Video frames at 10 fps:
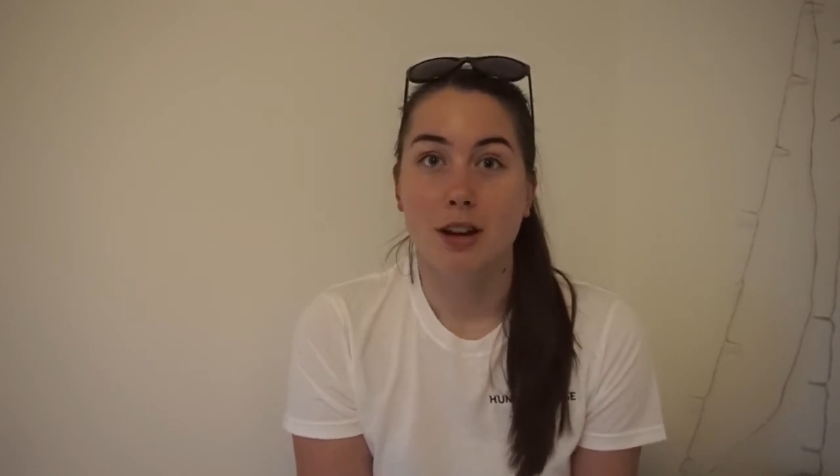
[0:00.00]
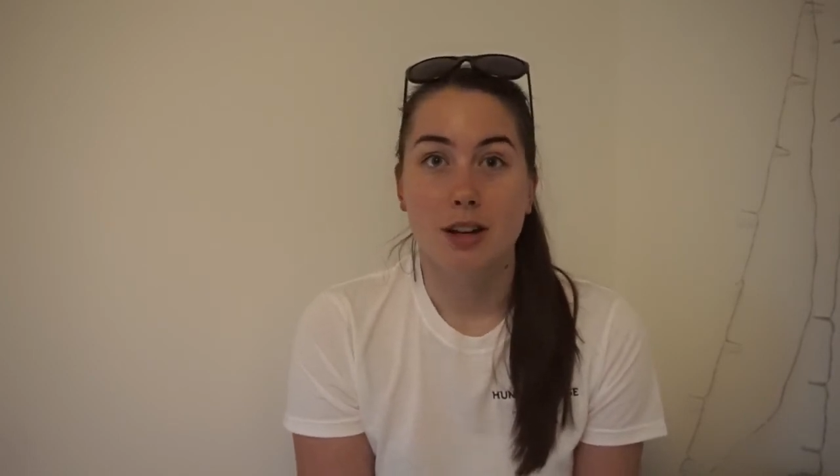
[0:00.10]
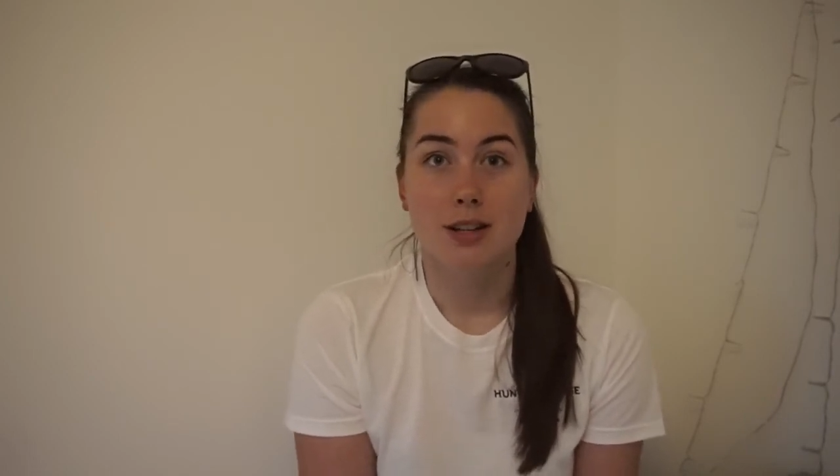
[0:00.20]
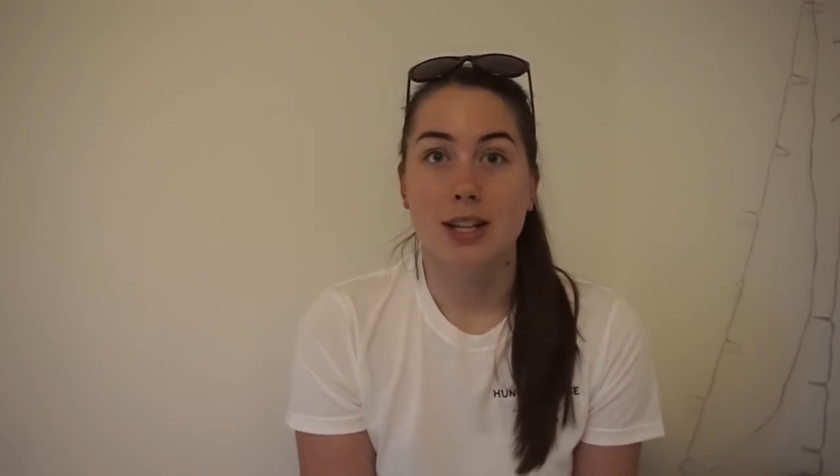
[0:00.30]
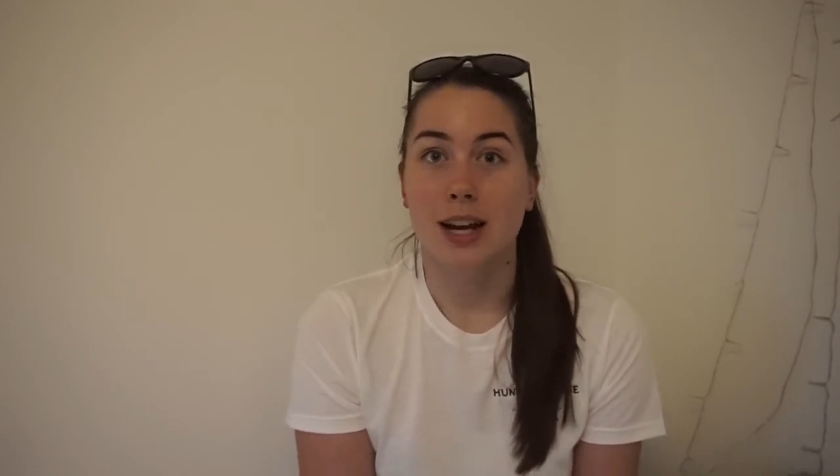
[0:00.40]

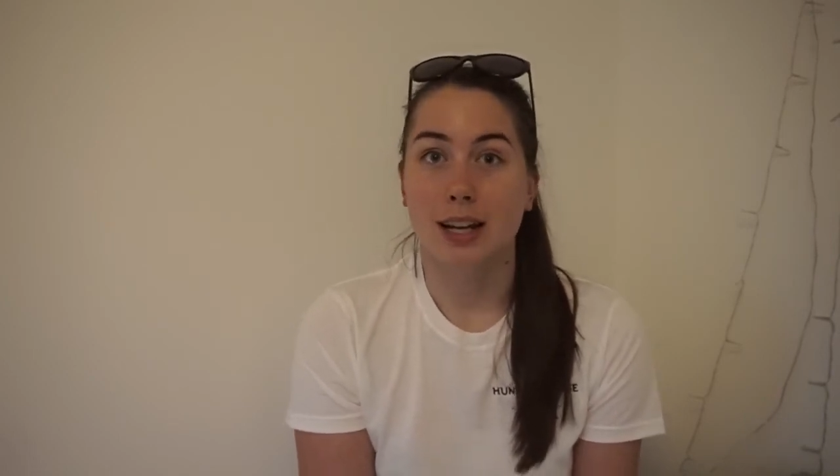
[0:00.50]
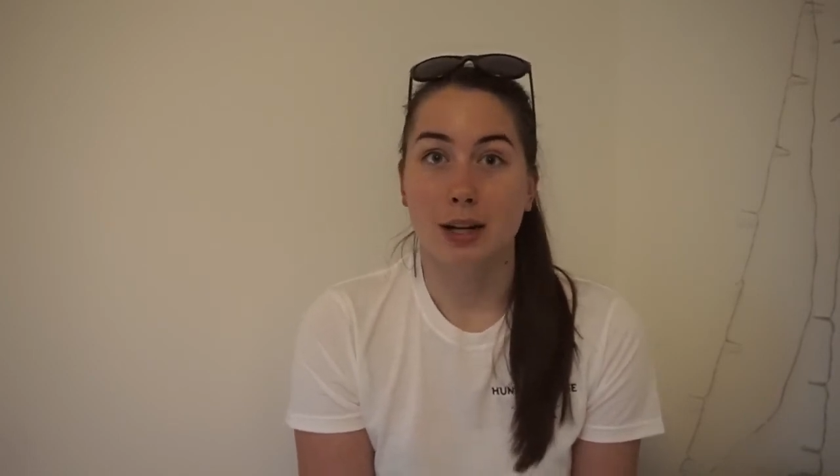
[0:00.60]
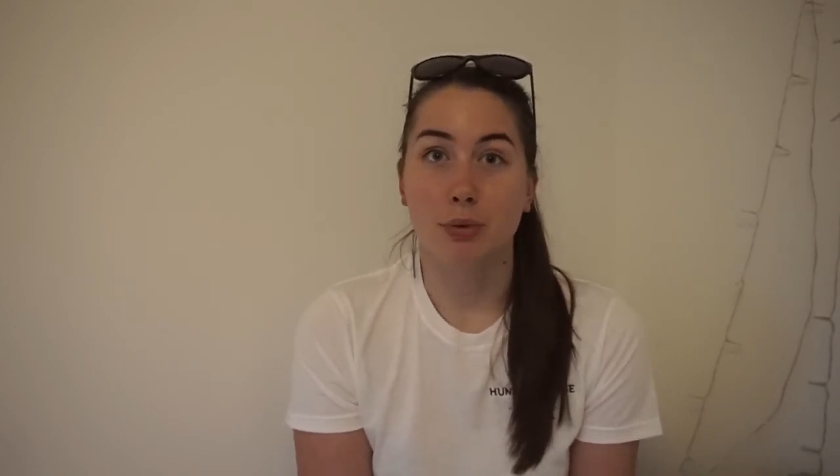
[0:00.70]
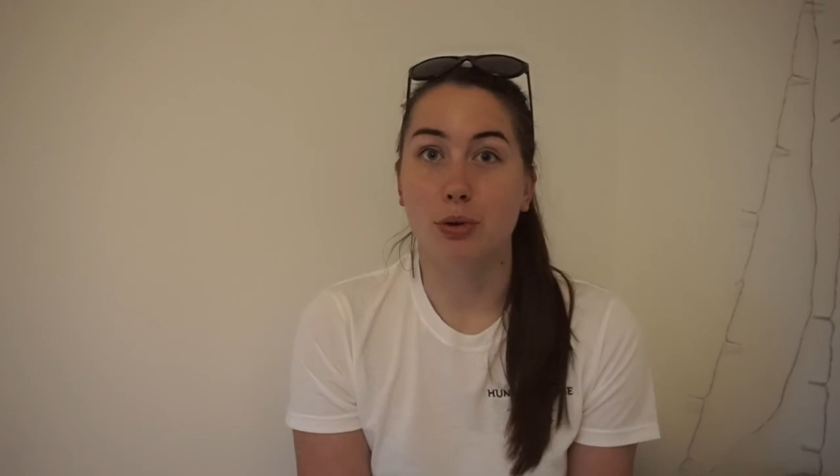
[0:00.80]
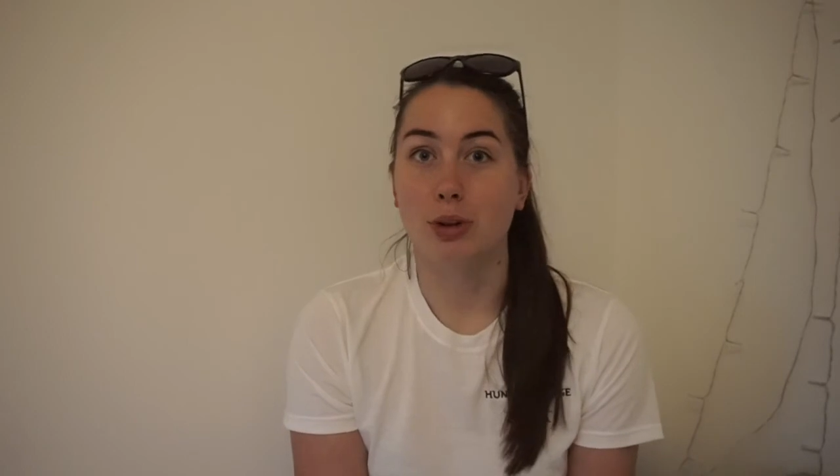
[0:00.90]
standing in a
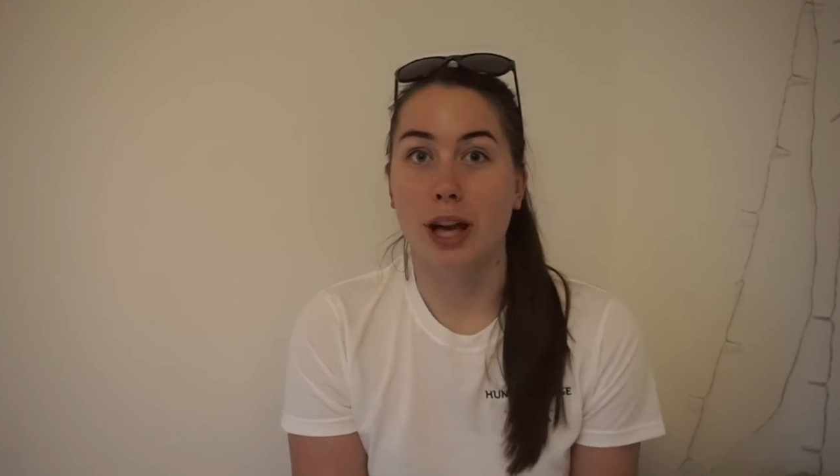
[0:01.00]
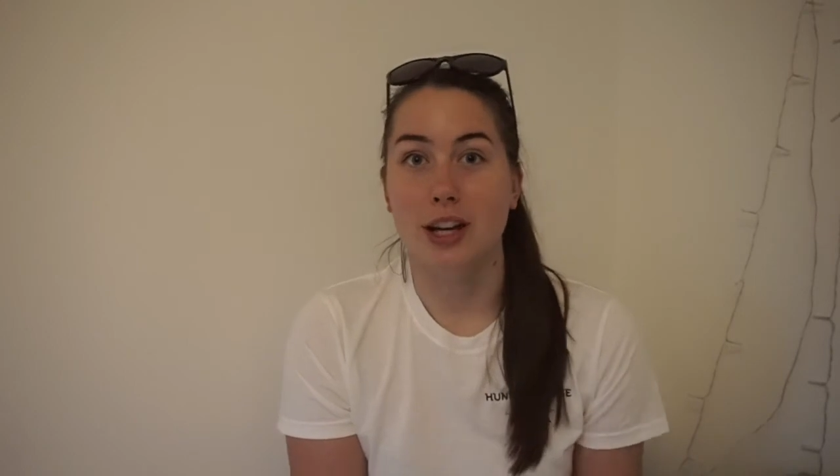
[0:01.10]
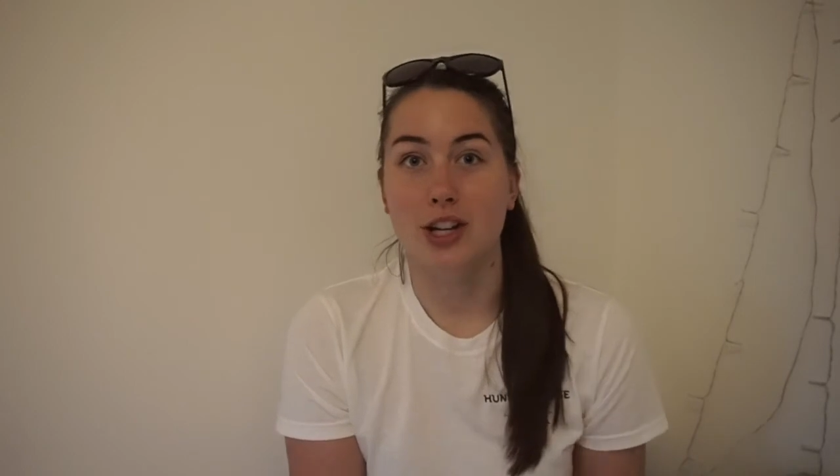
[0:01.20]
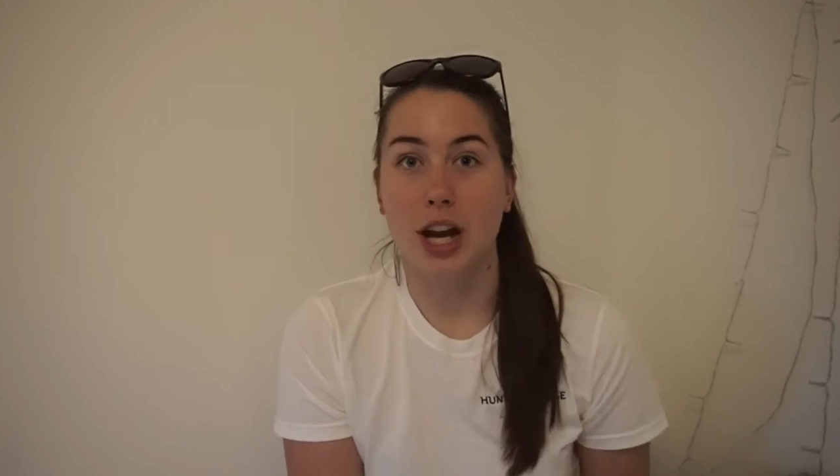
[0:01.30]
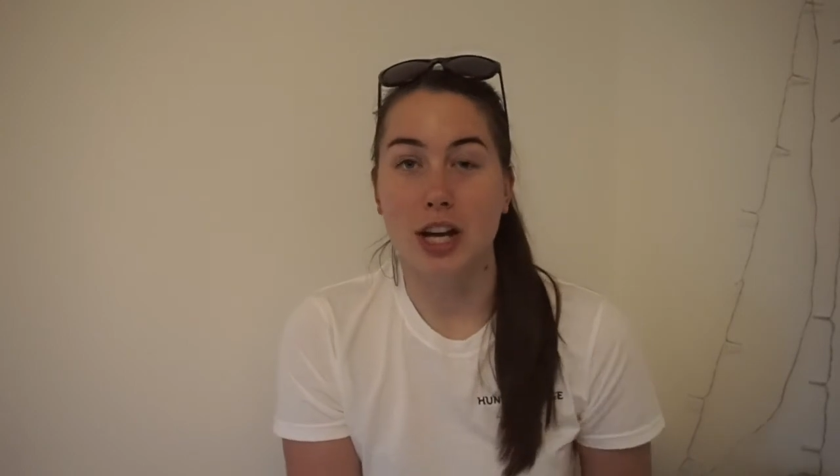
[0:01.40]
pool getting
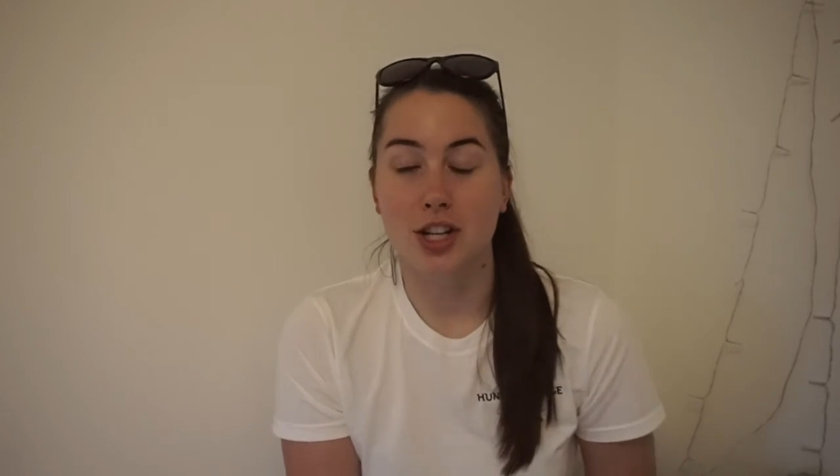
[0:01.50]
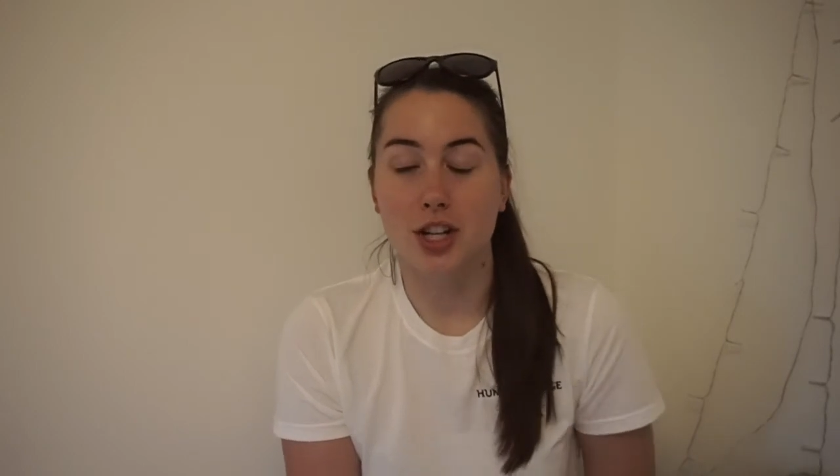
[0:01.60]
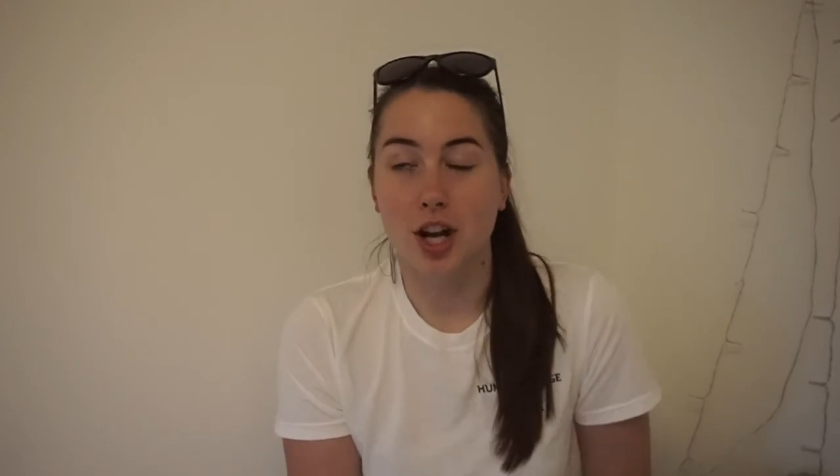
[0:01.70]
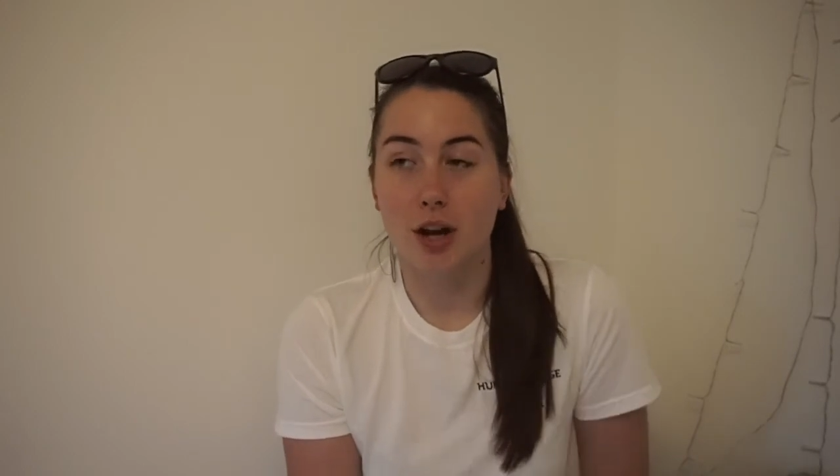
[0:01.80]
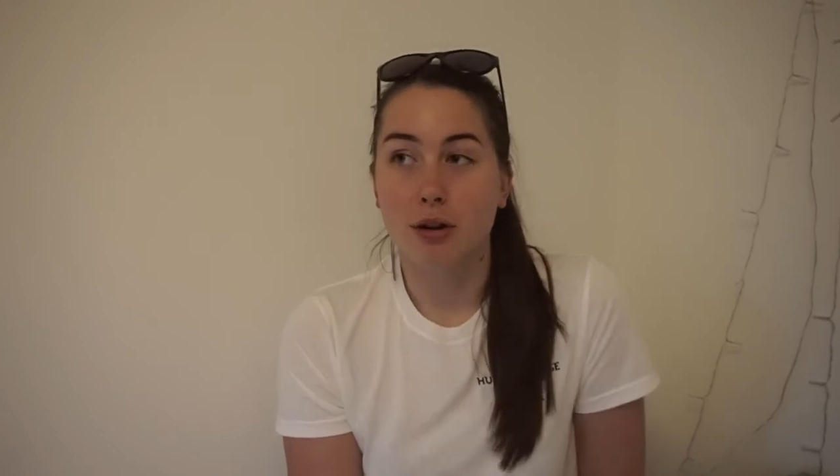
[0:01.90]
changed, you
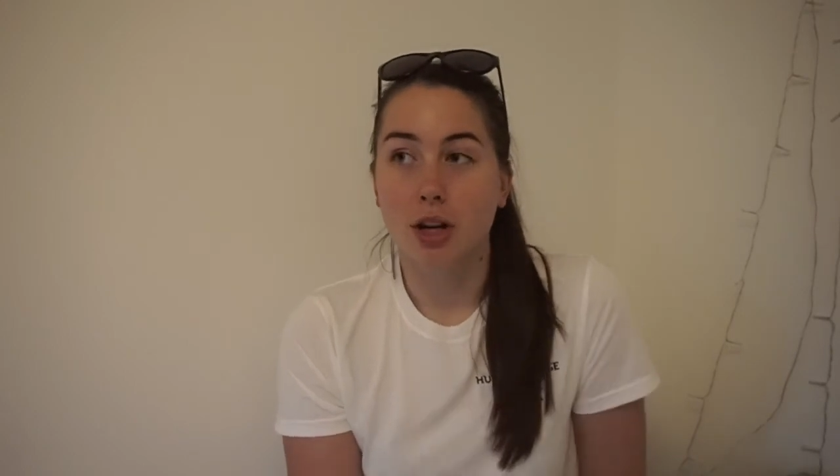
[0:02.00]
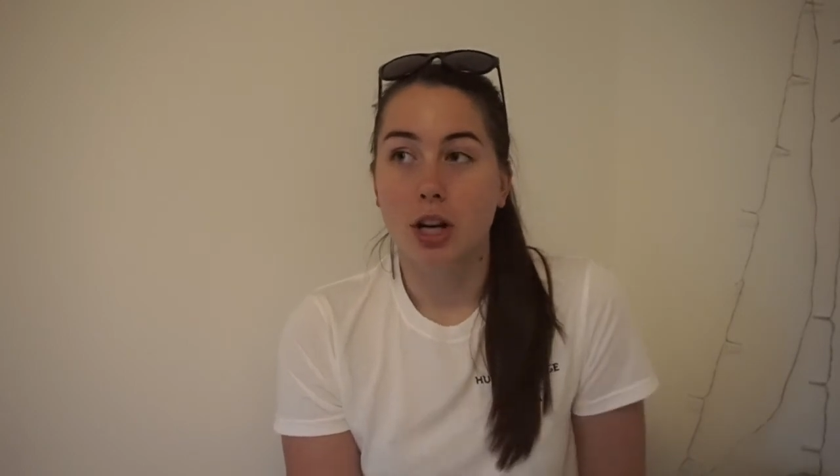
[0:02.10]
know.